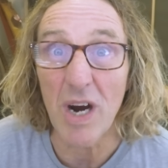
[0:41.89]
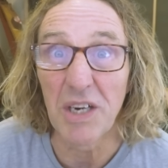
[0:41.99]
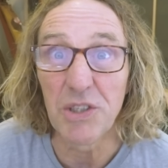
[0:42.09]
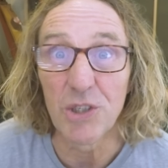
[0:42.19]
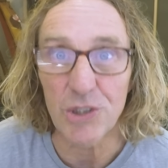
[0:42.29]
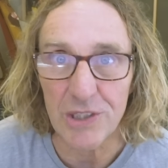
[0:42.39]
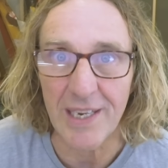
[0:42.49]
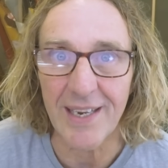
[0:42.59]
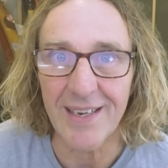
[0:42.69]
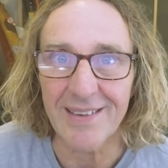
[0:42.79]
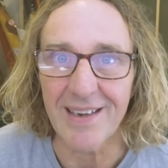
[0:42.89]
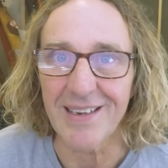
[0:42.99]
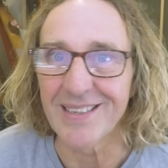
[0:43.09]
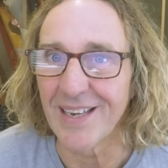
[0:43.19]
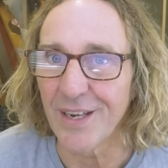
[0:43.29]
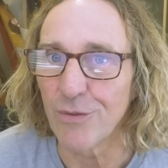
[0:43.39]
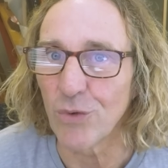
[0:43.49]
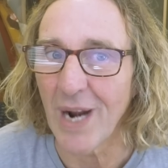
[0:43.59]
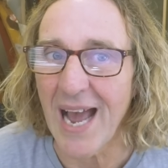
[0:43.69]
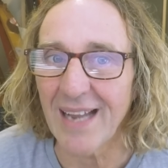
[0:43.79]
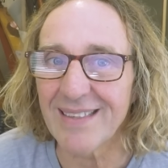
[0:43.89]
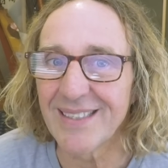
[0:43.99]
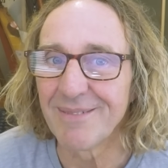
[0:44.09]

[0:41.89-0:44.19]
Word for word: understand Dave Rat."